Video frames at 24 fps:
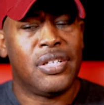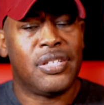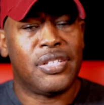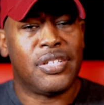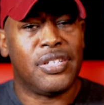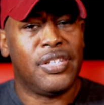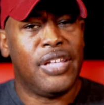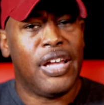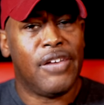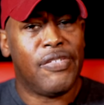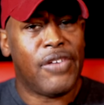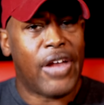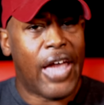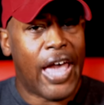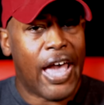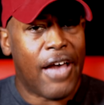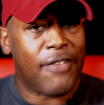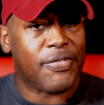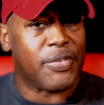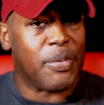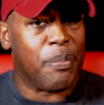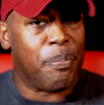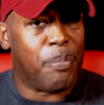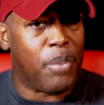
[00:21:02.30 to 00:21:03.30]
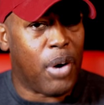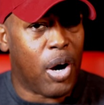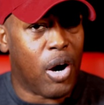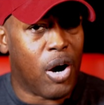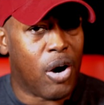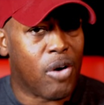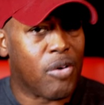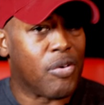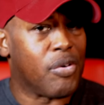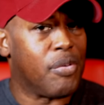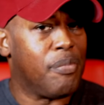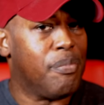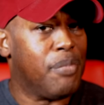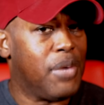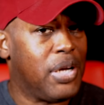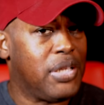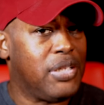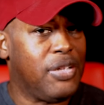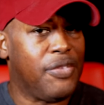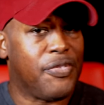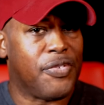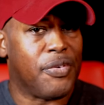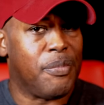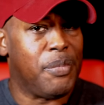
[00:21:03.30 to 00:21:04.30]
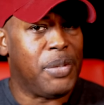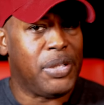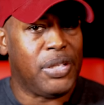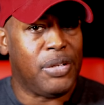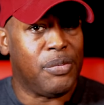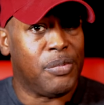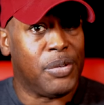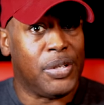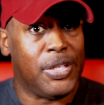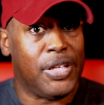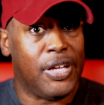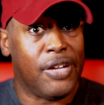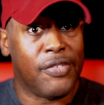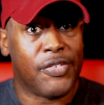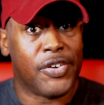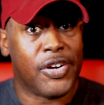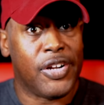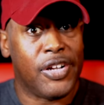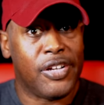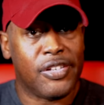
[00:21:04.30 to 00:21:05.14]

to never have to borrow money from anyone ever